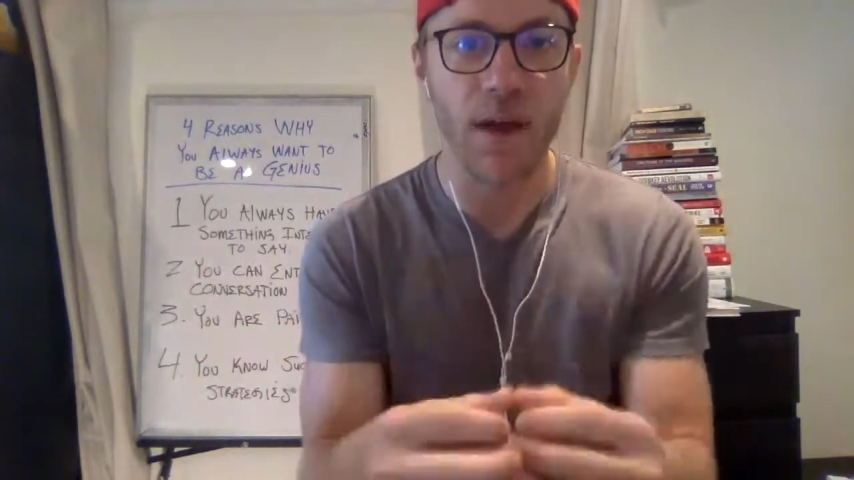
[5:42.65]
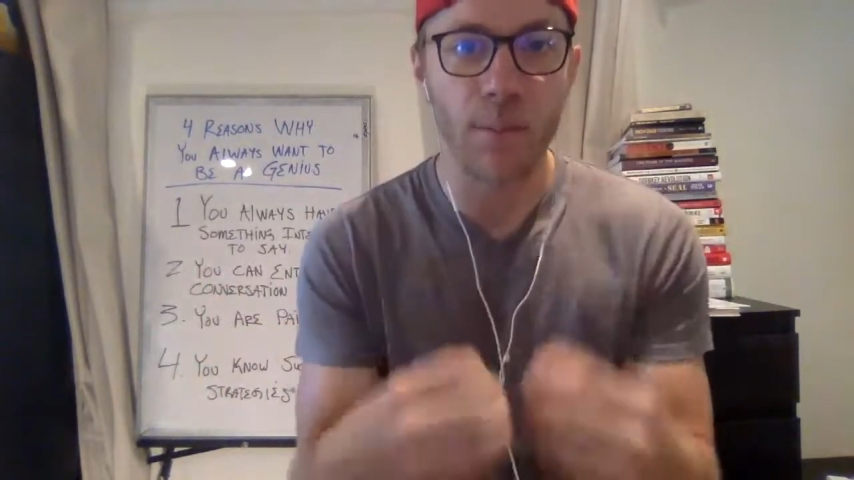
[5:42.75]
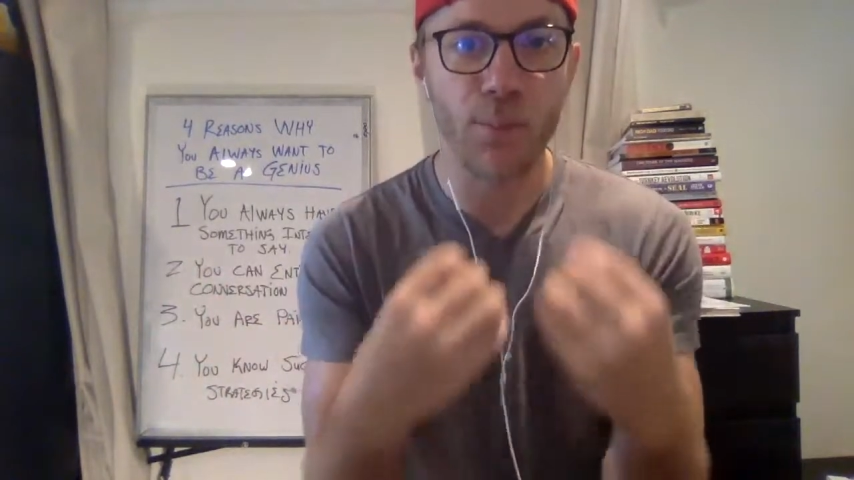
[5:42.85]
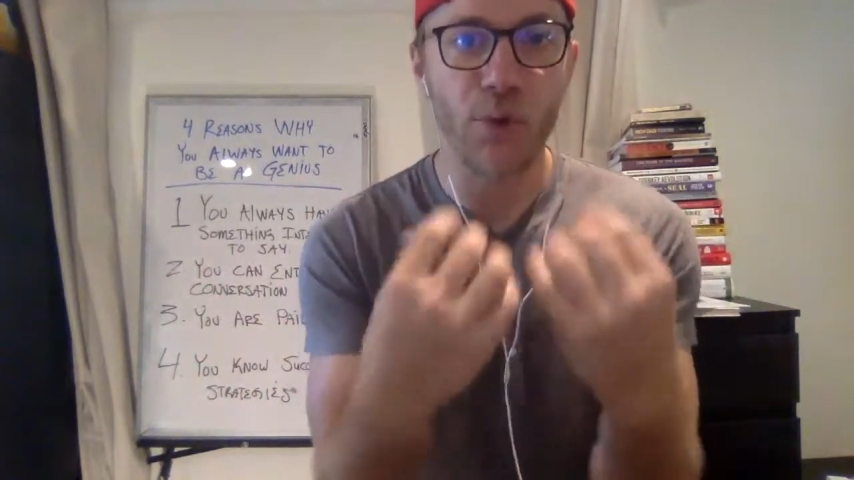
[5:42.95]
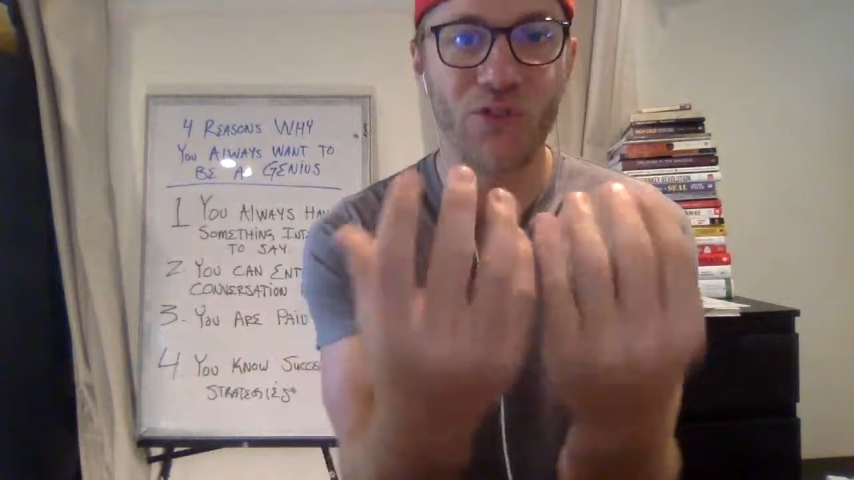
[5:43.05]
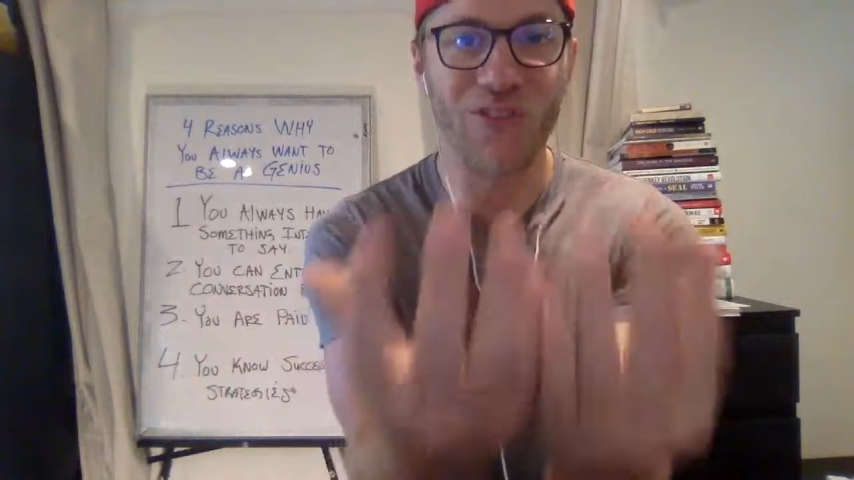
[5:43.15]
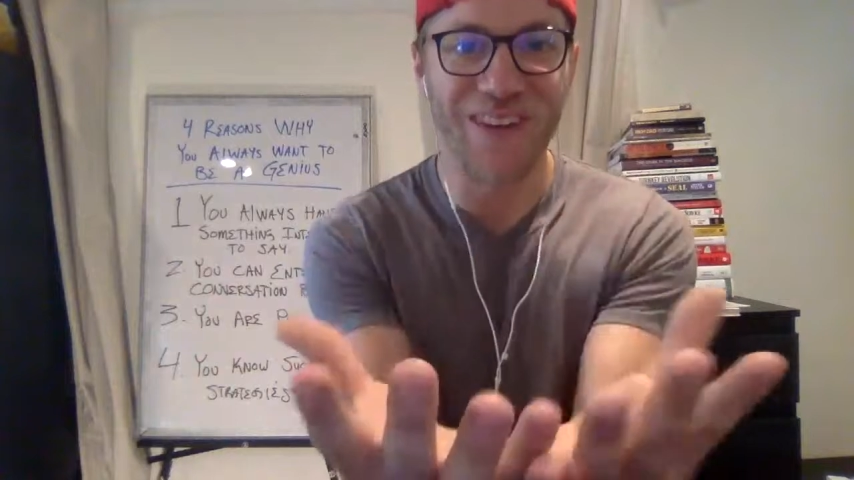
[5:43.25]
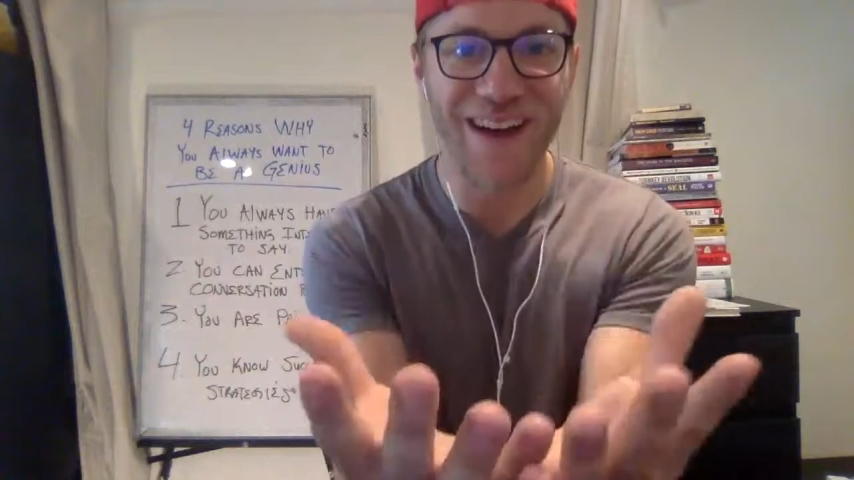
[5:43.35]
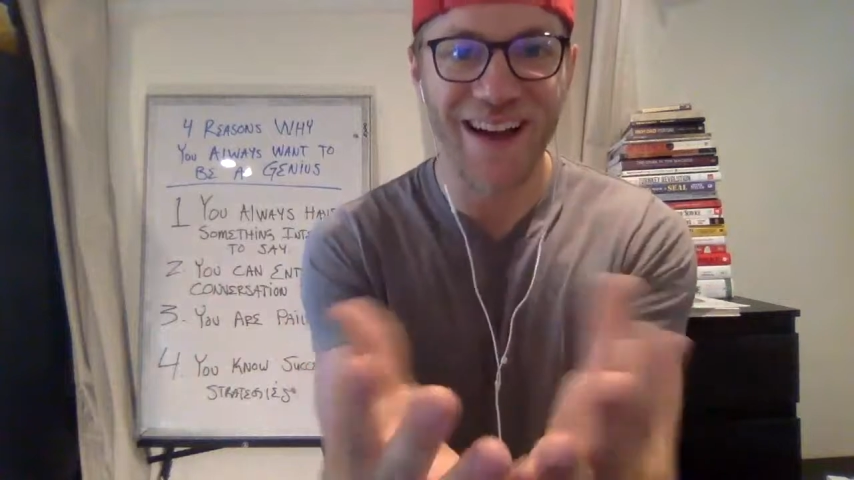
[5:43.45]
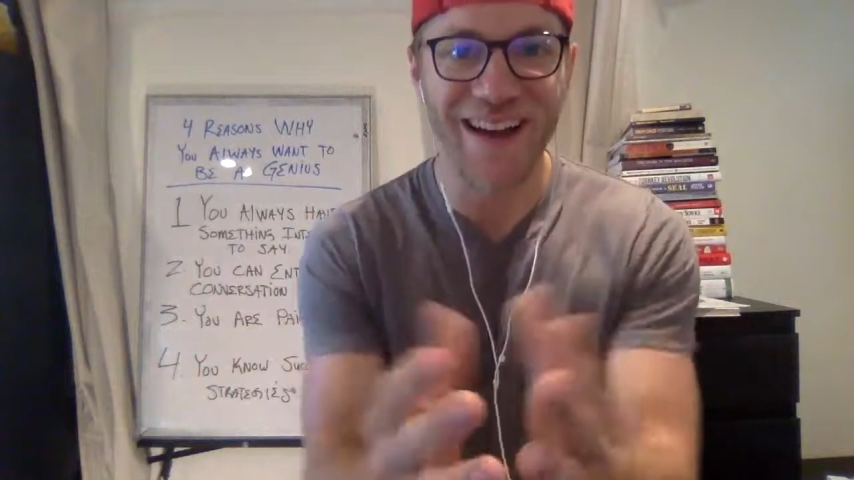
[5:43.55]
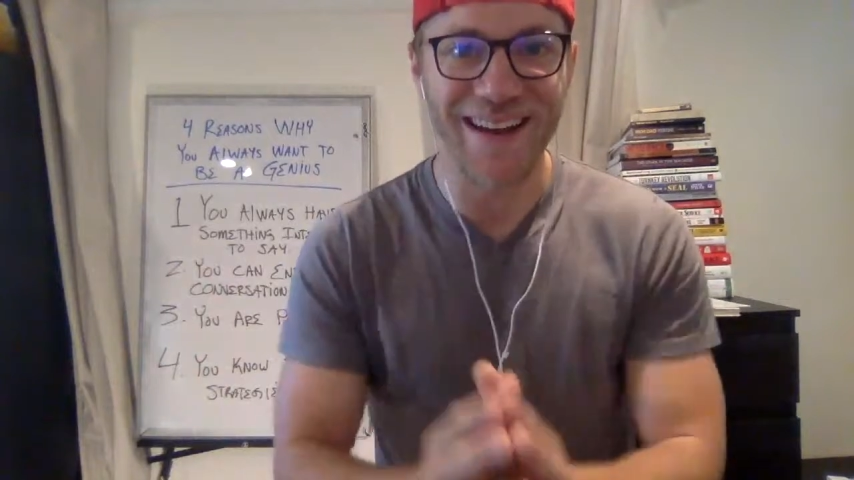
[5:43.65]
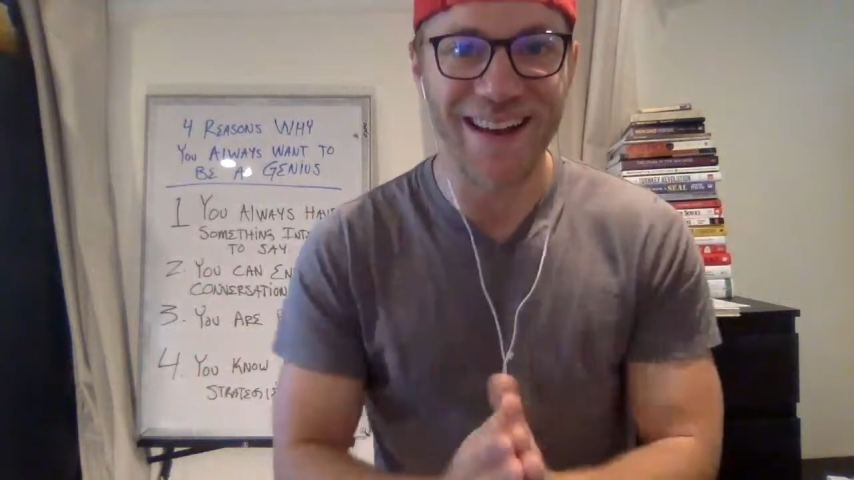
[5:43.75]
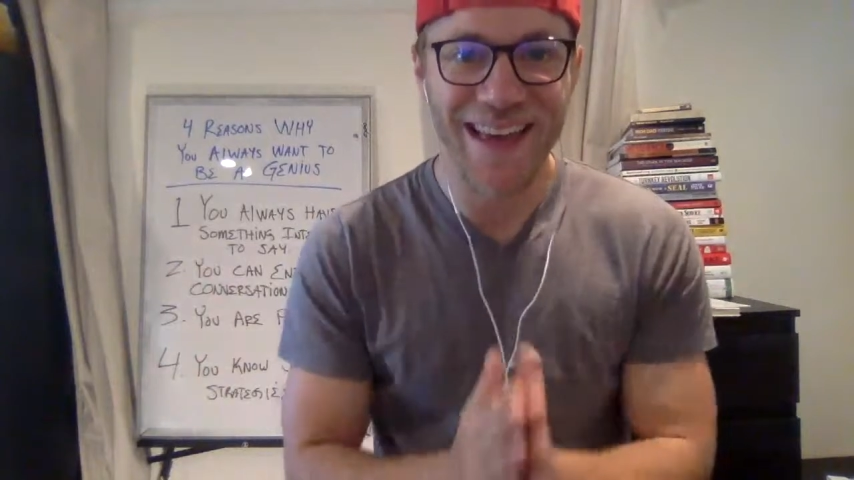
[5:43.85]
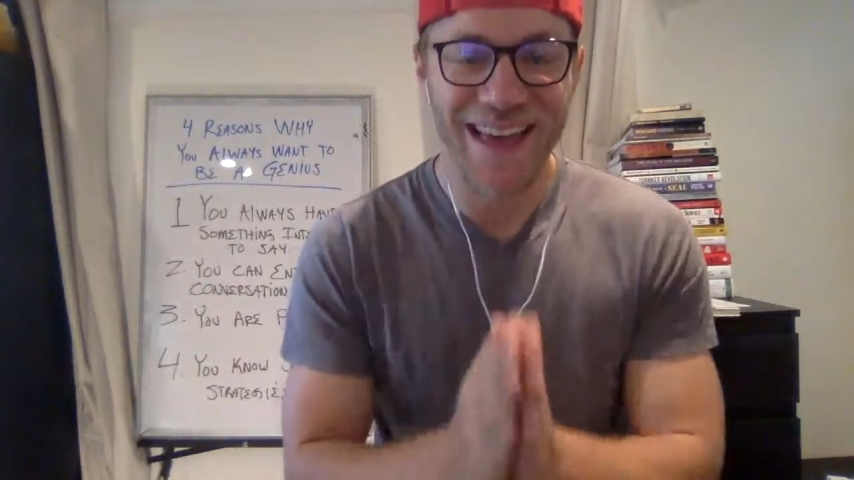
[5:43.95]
and provide